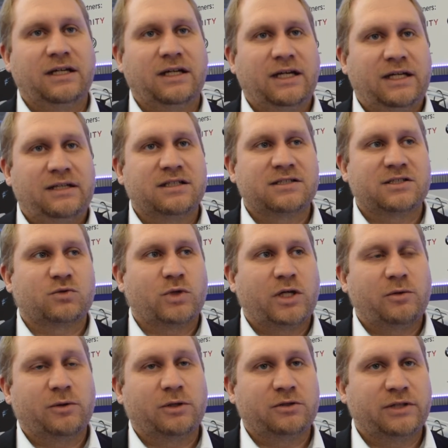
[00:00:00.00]
And this is
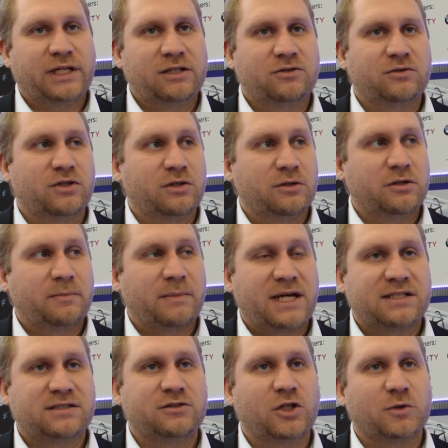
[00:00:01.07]
where we want to get to, the
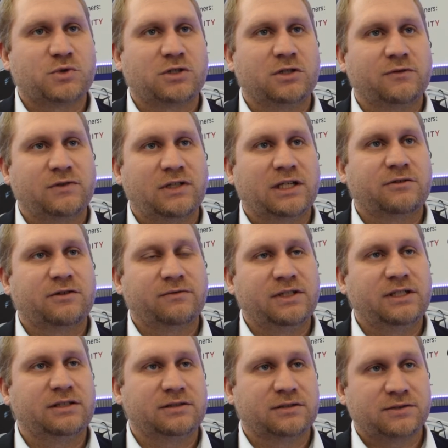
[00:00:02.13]
mass adoption of electric
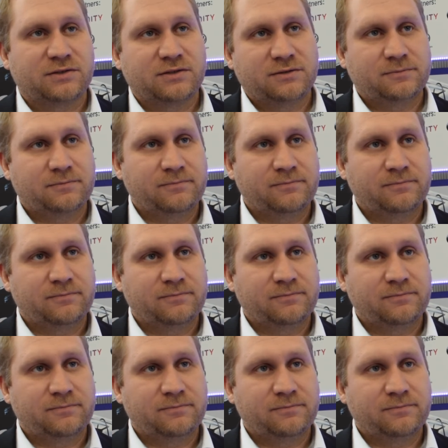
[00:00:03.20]
vehicles.